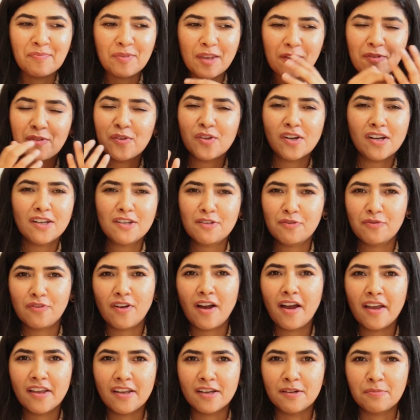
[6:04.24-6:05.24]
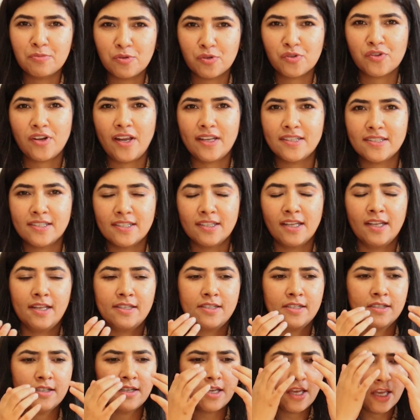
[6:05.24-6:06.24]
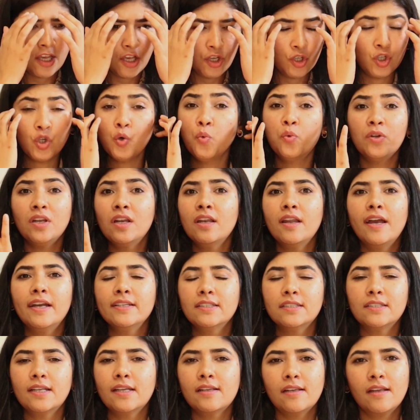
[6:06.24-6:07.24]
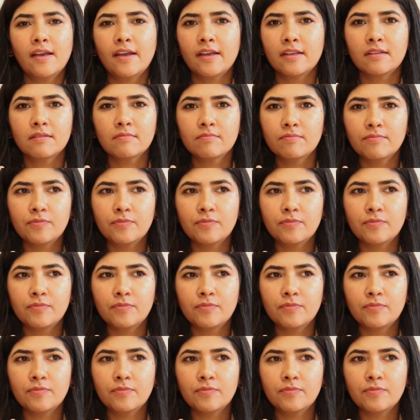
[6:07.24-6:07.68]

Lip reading: if you're a defier procrastinator, you wouldn't like the deadline.